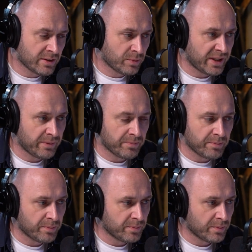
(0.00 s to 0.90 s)
and
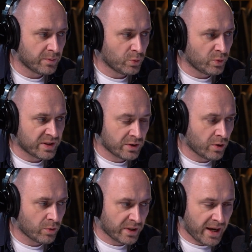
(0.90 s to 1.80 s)
we
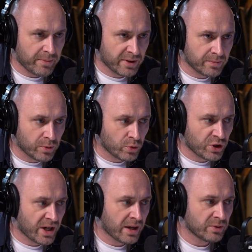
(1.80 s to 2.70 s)
saw what happened in
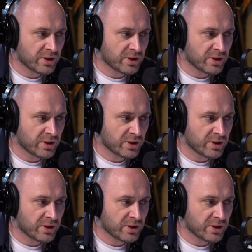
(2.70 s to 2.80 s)
Bucha.